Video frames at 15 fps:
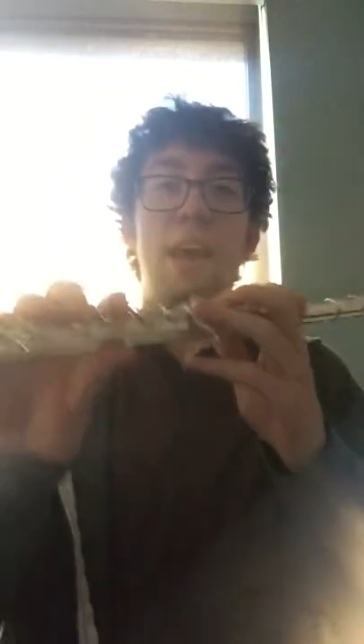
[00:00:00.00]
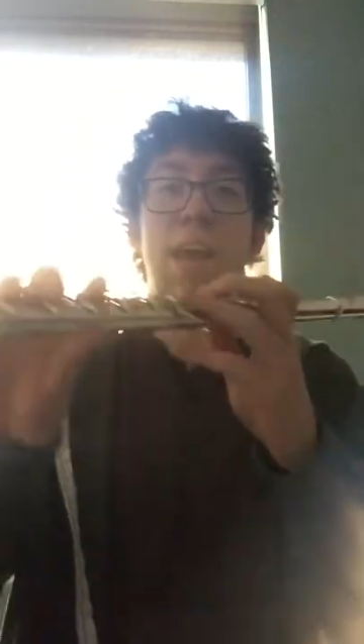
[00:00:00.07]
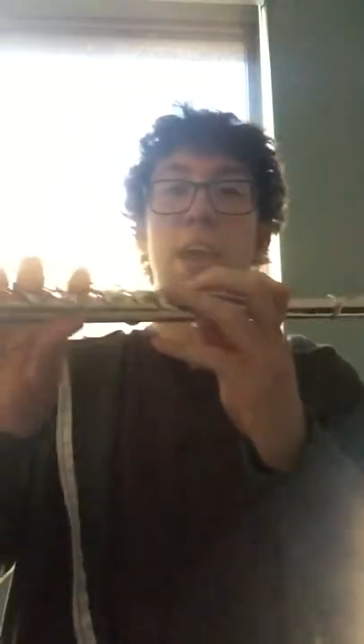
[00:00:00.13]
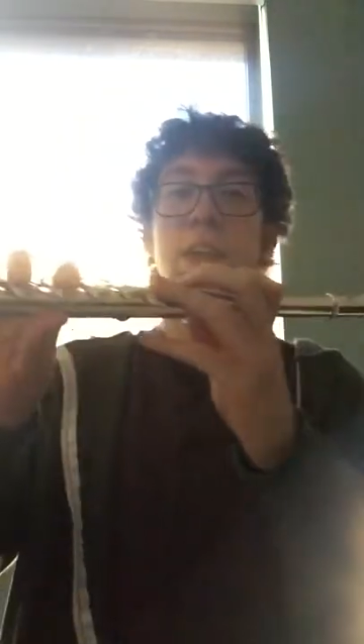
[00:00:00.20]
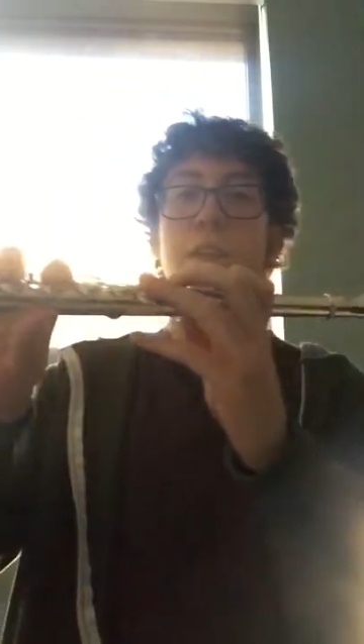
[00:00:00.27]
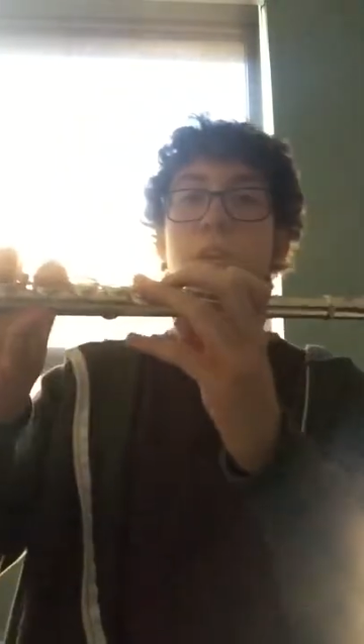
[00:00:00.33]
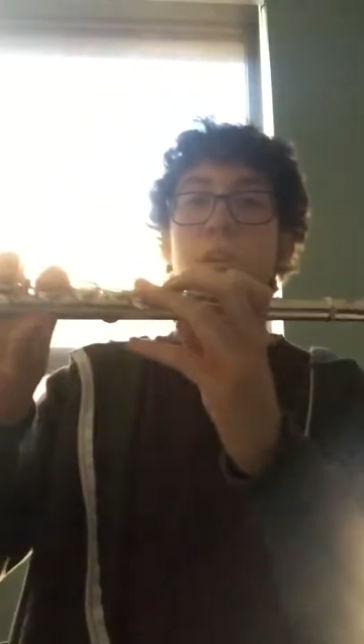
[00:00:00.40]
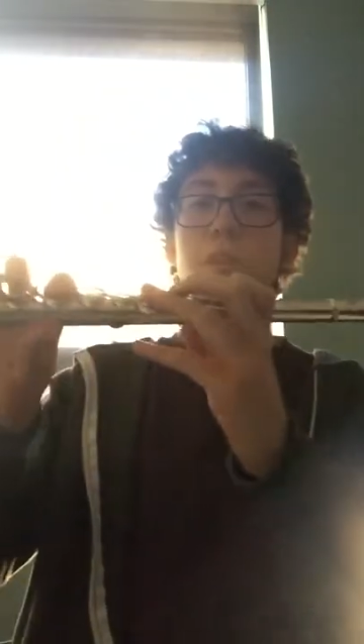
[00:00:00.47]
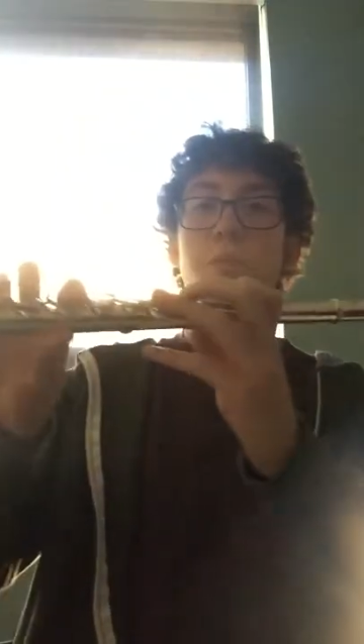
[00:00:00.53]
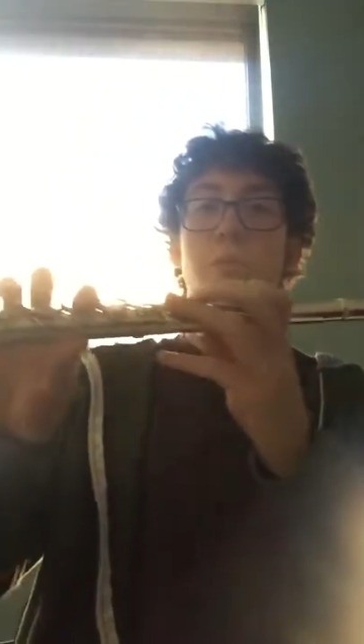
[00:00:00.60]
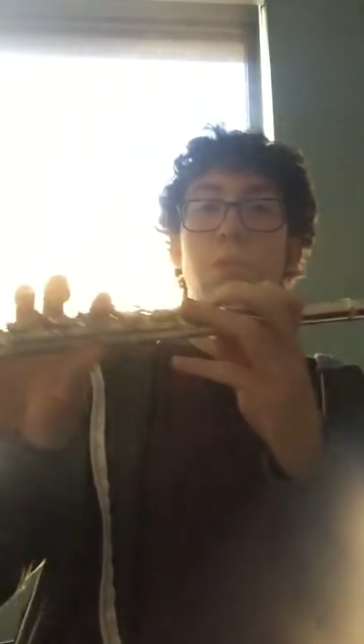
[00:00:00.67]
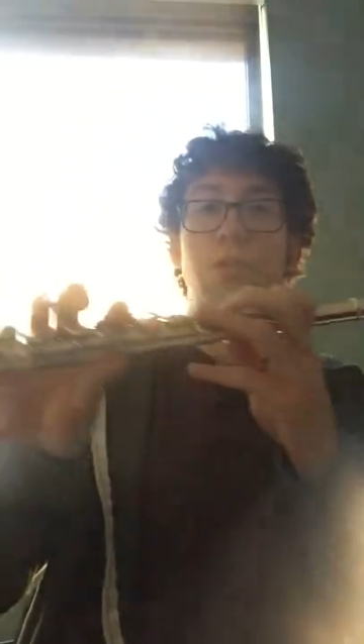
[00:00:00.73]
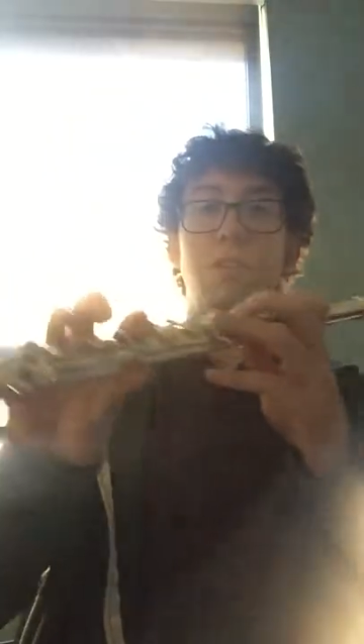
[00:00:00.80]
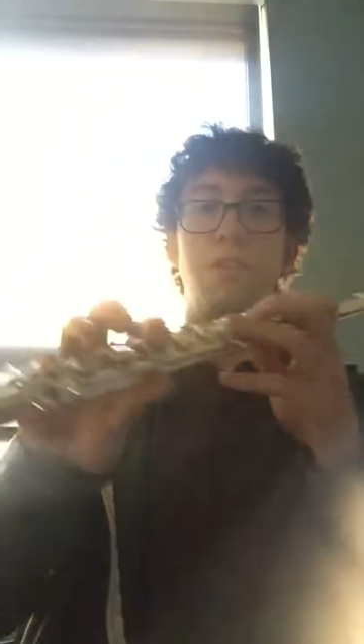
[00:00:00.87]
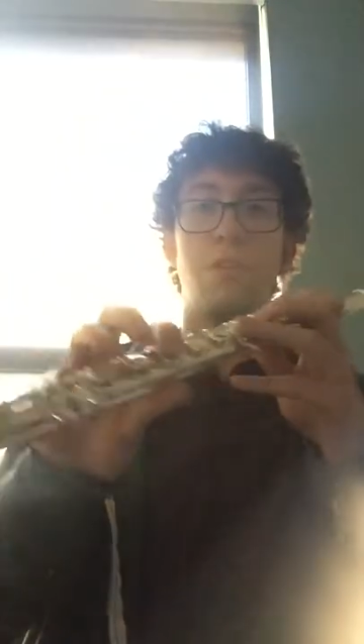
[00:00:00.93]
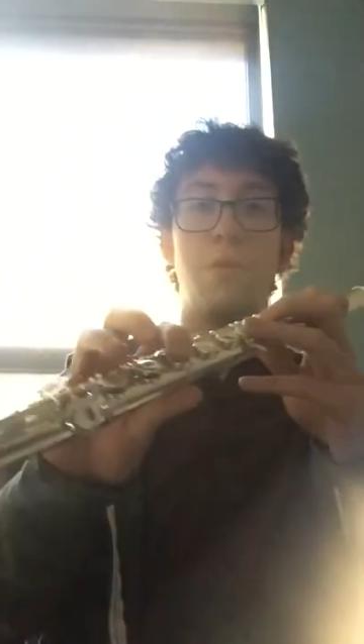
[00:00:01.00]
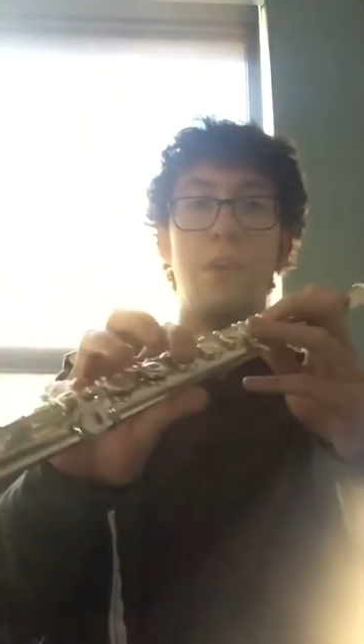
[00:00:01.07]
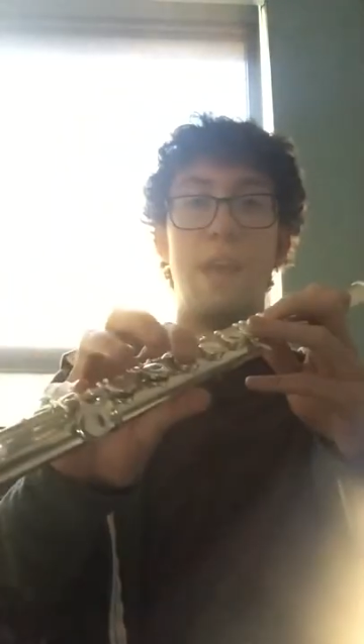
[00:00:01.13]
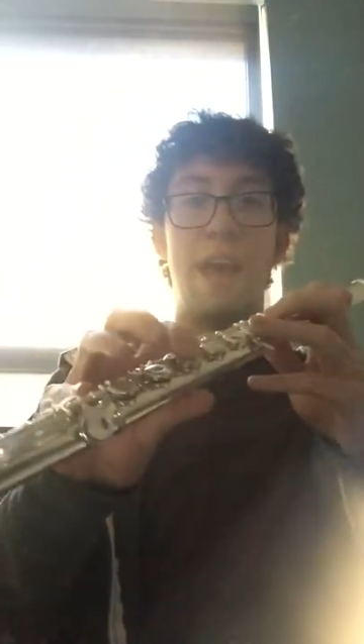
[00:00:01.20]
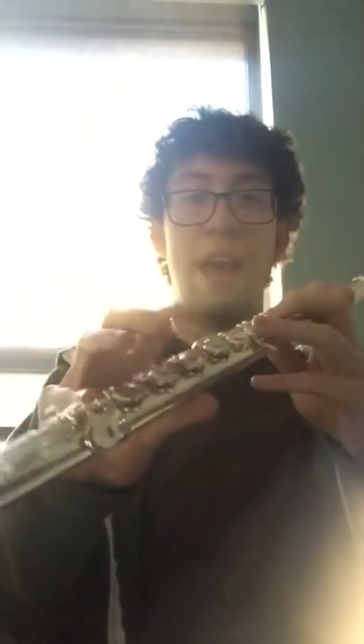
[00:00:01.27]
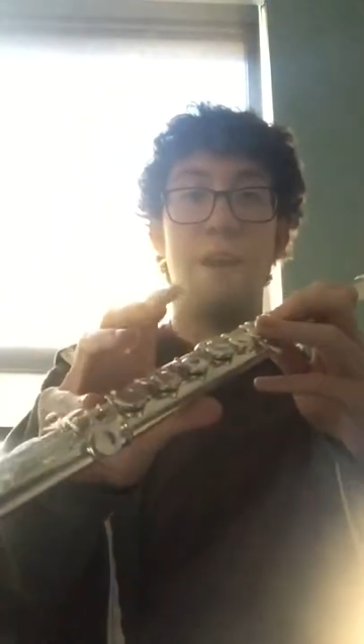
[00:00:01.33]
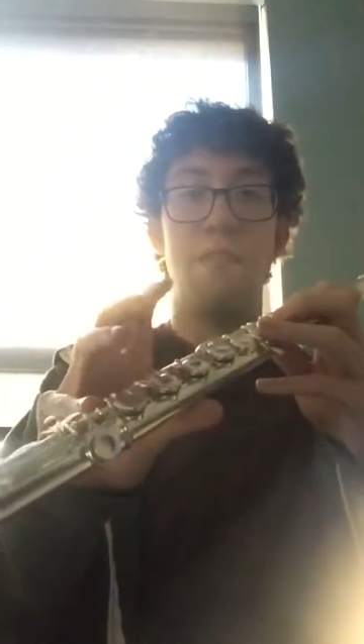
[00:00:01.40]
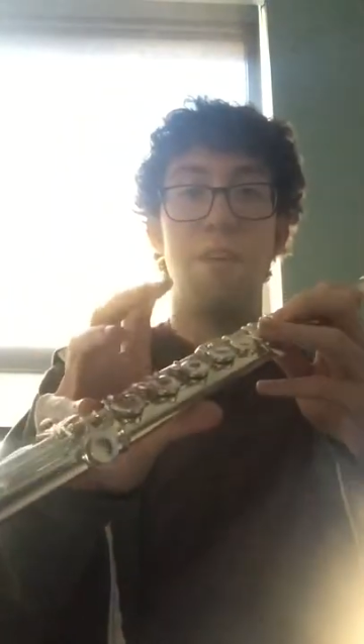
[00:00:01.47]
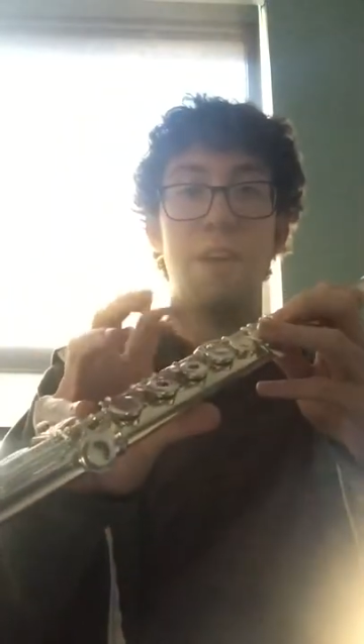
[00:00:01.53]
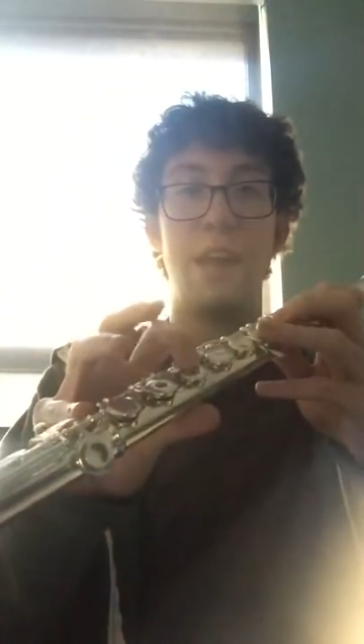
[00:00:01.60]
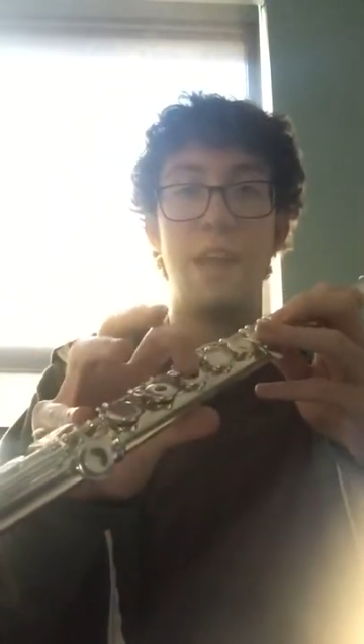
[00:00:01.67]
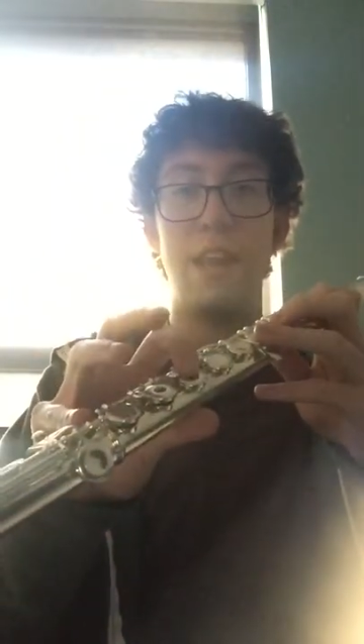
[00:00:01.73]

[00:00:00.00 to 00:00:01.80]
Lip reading: hand, we're just going to have our